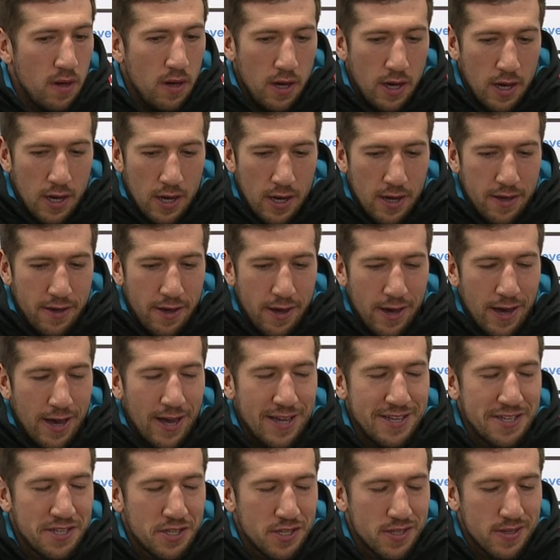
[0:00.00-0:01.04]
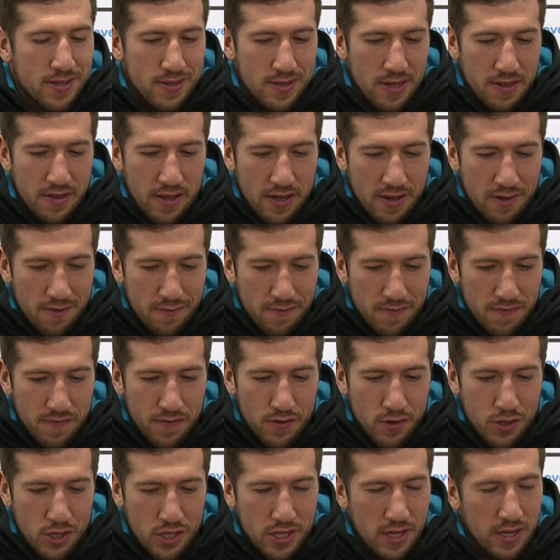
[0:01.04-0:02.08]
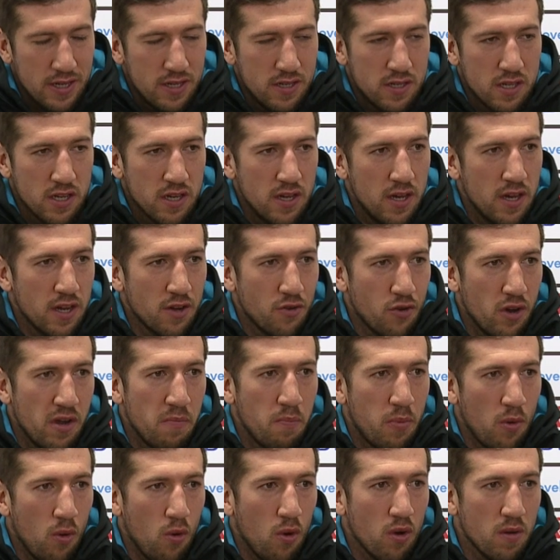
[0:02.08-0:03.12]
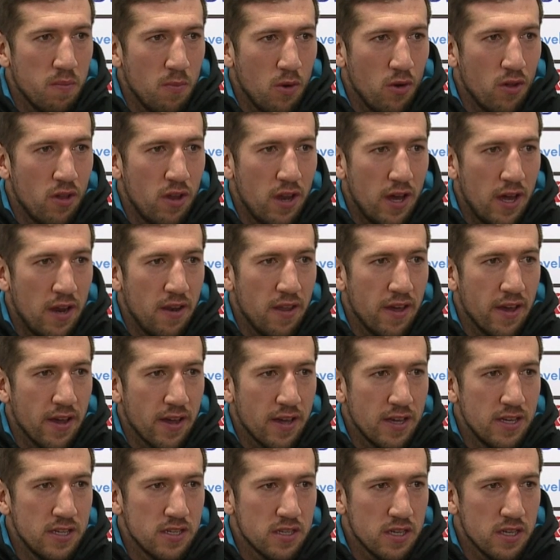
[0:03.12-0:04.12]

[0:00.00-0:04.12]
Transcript: He's a great bloke more than anything.